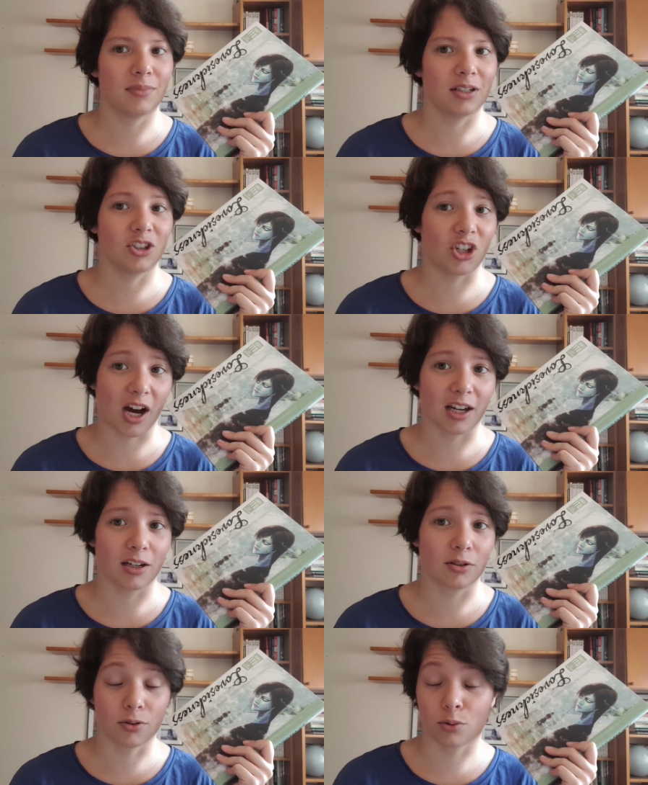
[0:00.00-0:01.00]
die
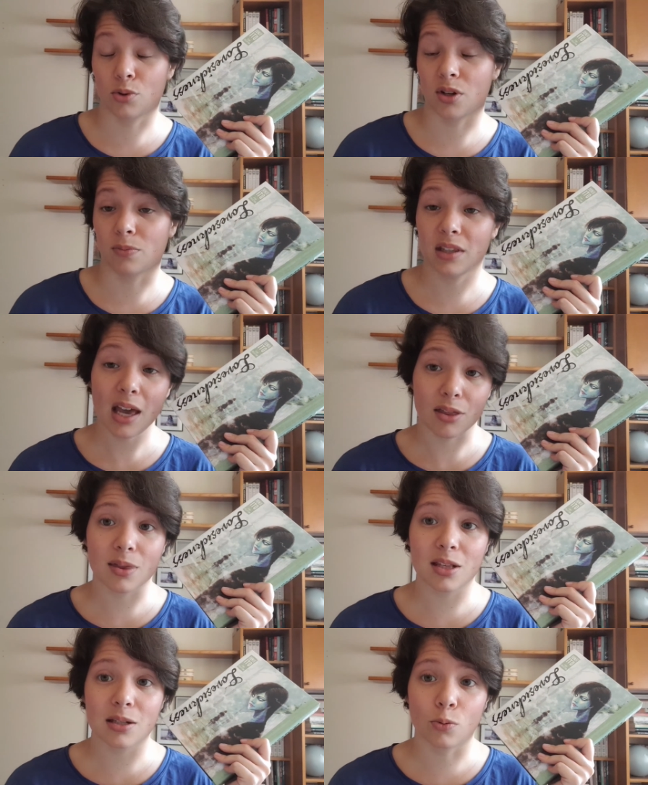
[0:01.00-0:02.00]
gruesome
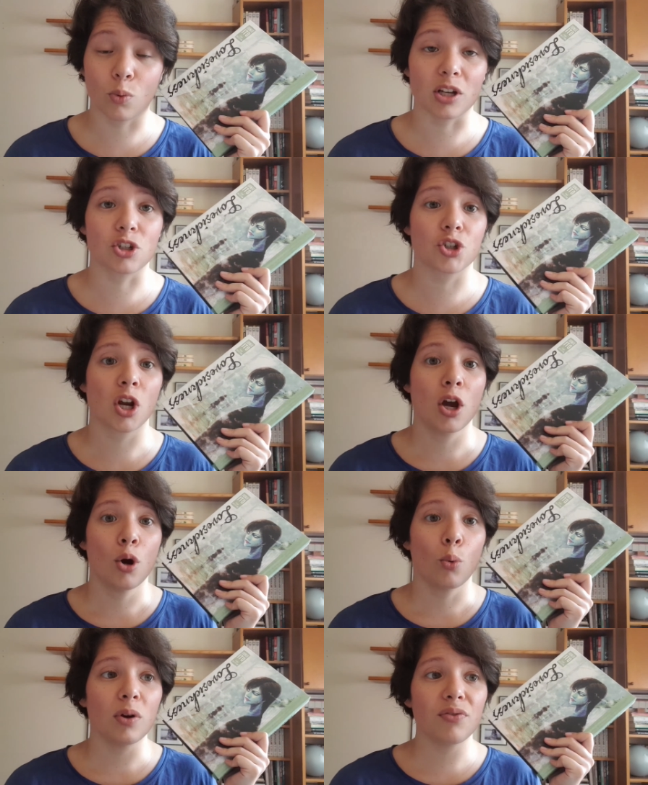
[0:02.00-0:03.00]
deaths, which
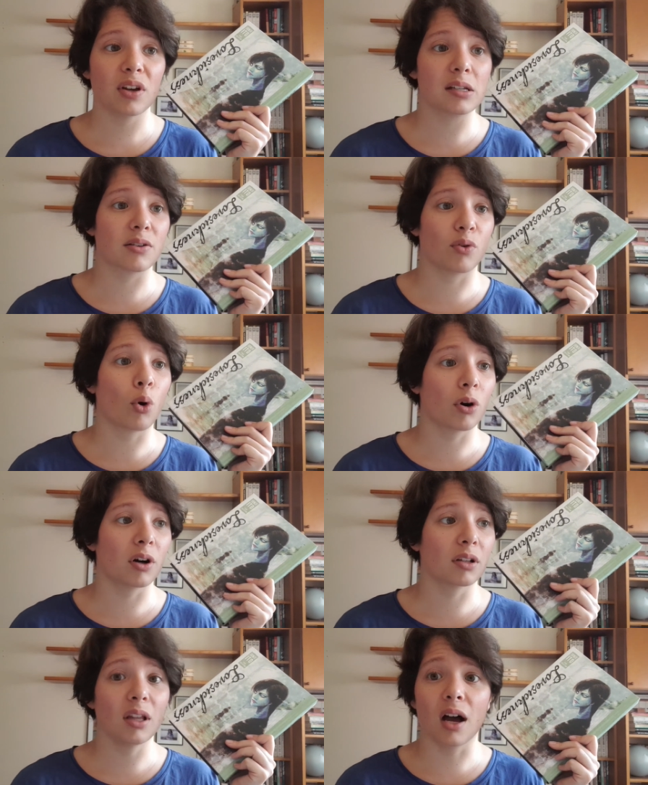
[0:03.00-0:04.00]
we fans of
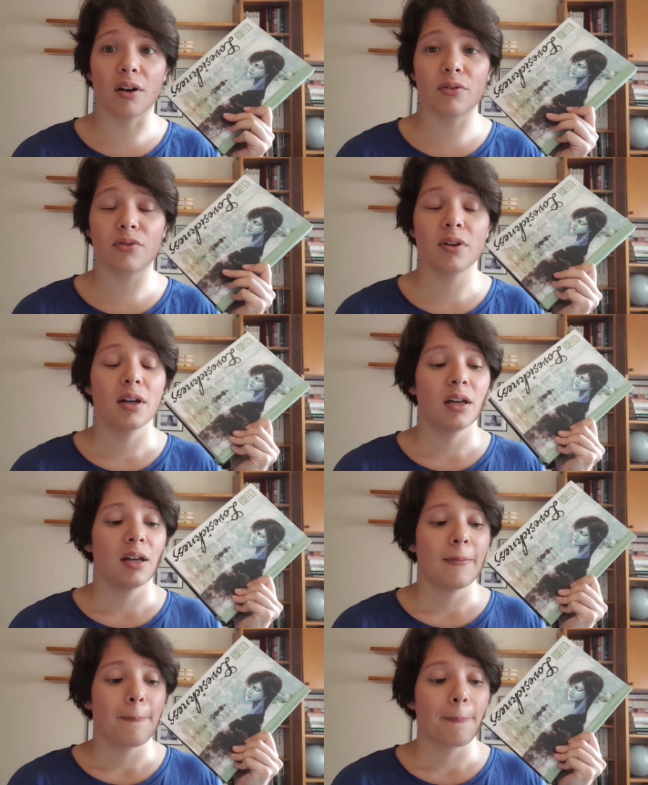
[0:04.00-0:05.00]
horror love,
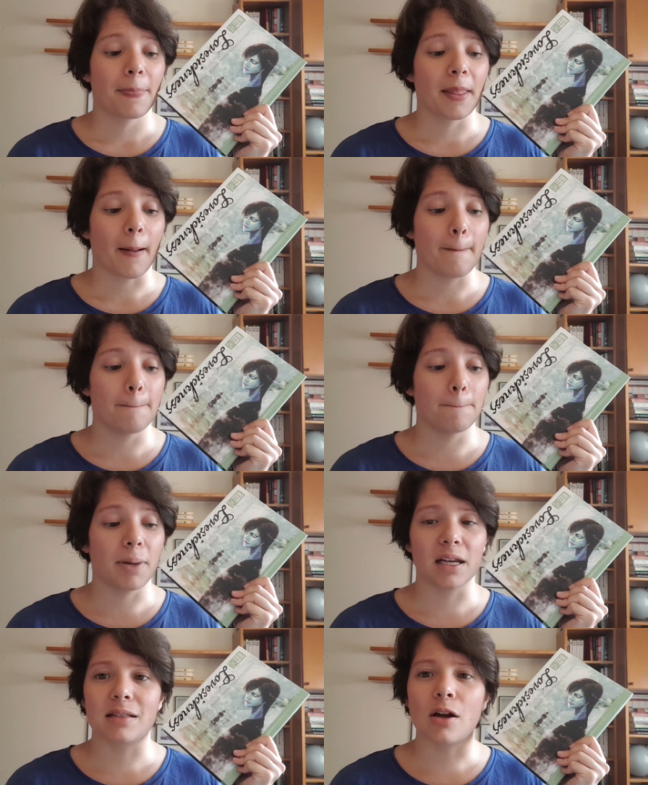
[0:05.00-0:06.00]
but
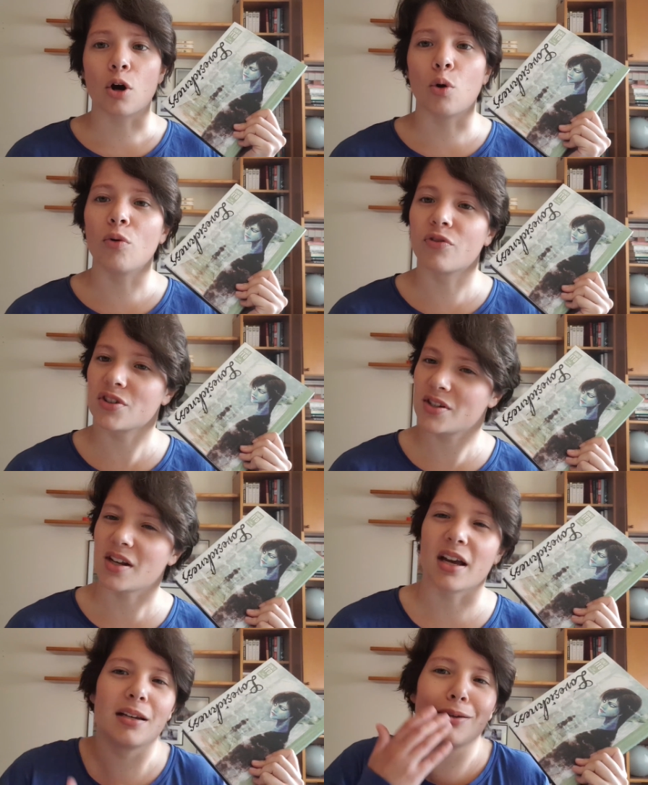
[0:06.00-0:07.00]
it's not cool for
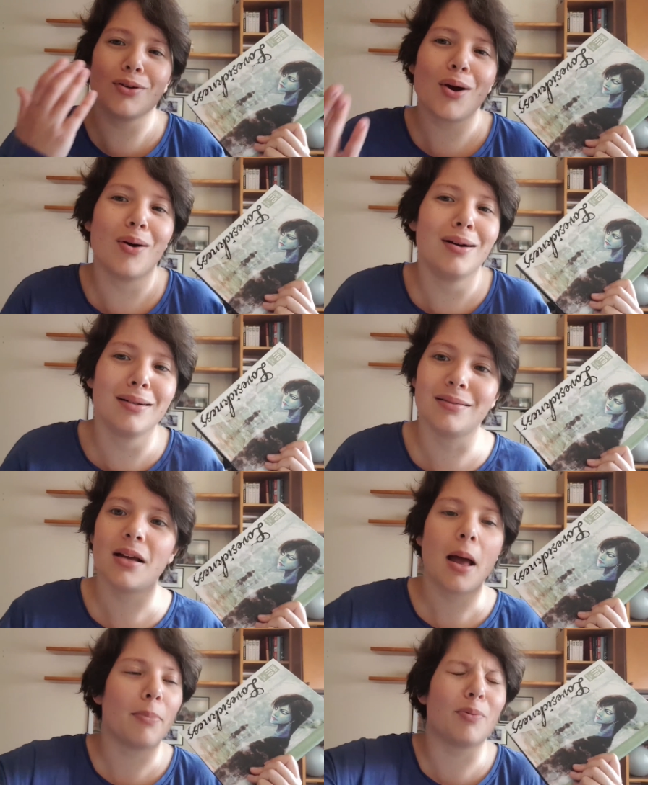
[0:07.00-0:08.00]
society, you know?
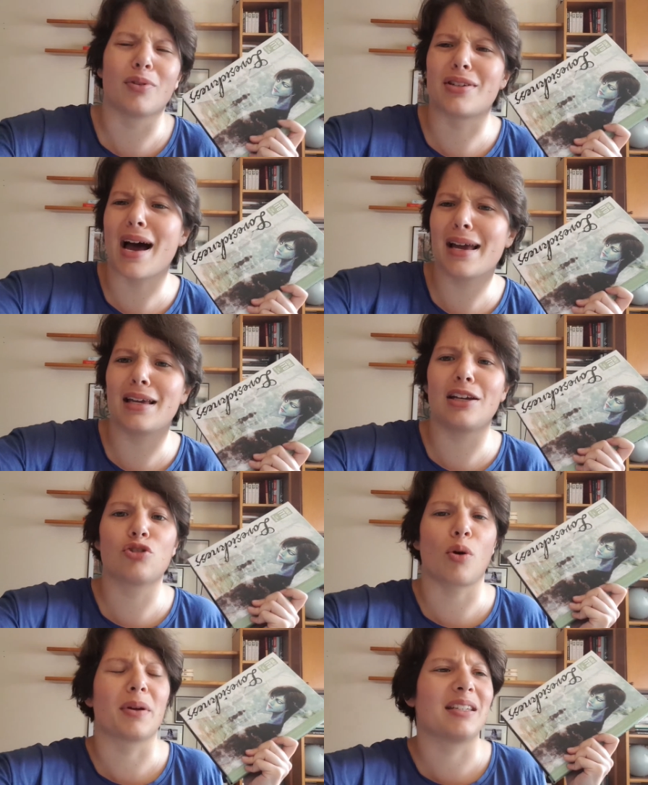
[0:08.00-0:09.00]
People dying,
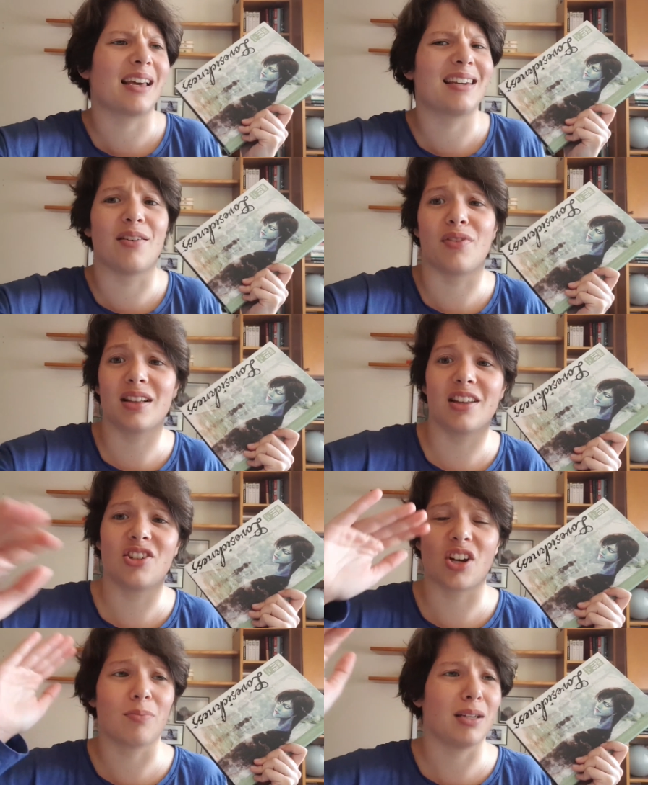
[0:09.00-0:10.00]
dropping dead in a village,
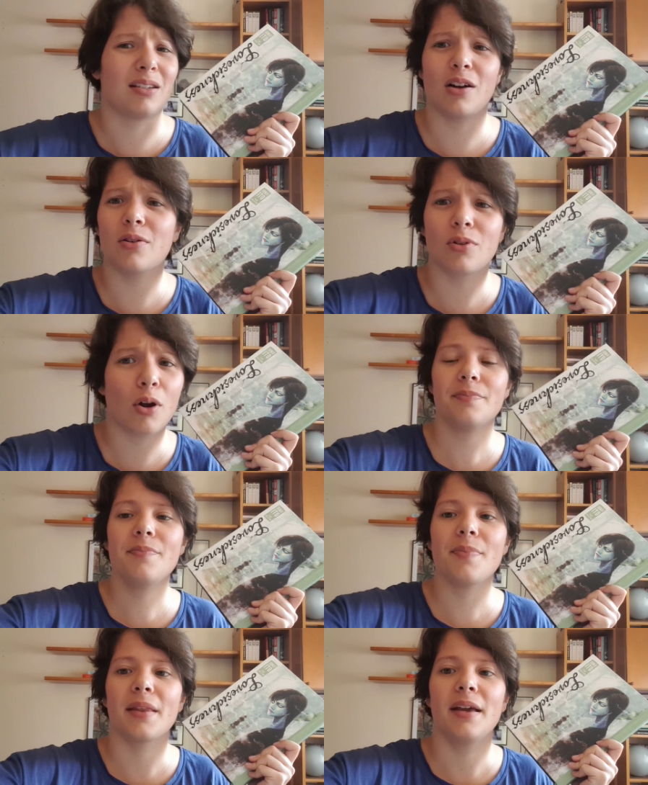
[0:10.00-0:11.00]
I mean, not
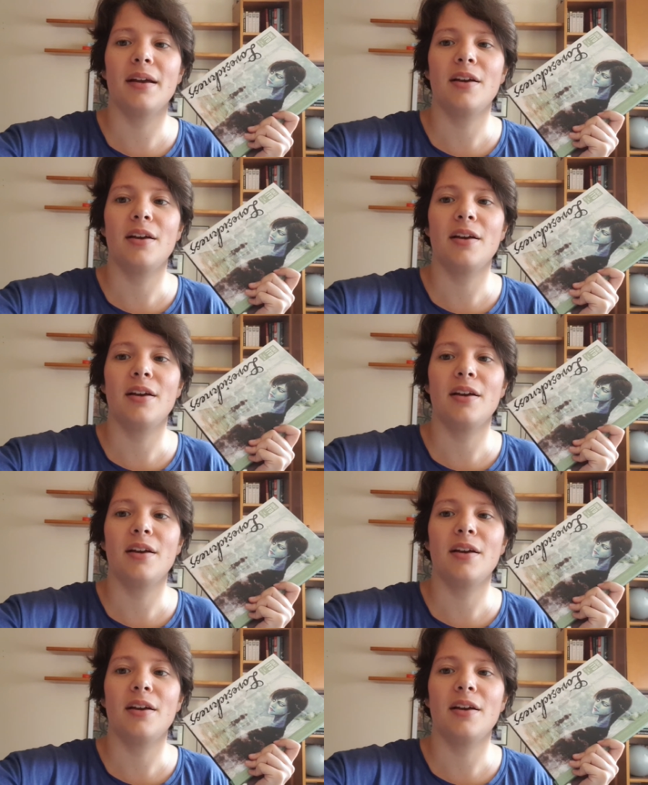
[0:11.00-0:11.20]
really cool.